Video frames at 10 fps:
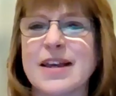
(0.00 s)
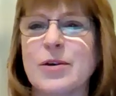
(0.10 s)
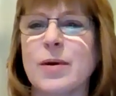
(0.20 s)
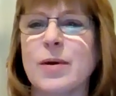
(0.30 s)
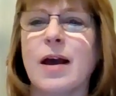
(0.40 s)

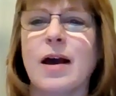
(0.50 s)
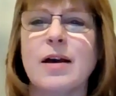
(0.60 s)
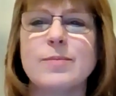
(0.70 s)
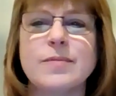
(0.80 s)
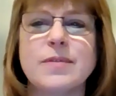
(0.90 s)
thank you.
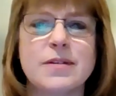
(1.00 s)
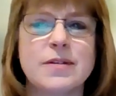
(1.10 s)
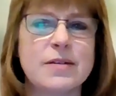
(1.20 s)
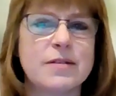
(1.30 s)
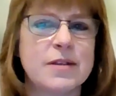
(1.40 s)

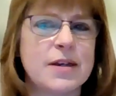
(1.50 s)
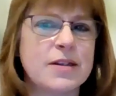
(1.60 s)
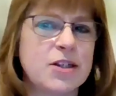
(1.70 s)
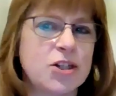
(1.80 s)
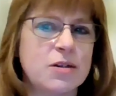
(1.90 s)
Does the
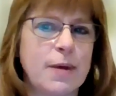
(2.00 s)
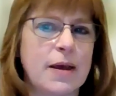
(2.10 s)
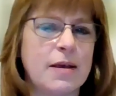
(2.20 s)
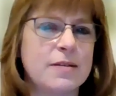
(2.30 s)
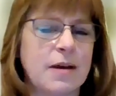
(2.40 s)
condition
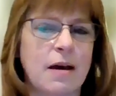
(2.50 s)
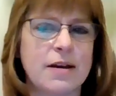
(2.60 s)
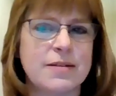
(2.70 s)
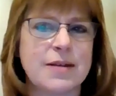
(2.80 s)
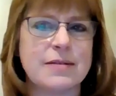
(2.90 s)
make
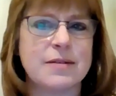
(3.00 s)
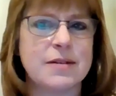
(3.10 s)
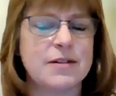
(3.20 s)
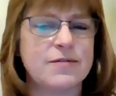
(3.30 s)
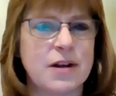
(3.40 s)
eyes
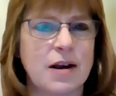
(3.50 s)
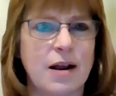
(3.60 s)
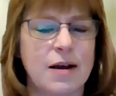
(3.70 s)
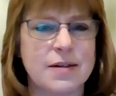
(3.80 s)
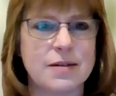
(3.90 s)
sensitive to
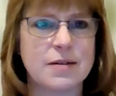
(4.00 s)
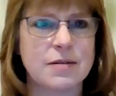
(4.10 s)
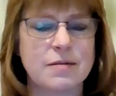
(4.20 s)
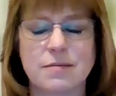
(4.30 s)
light?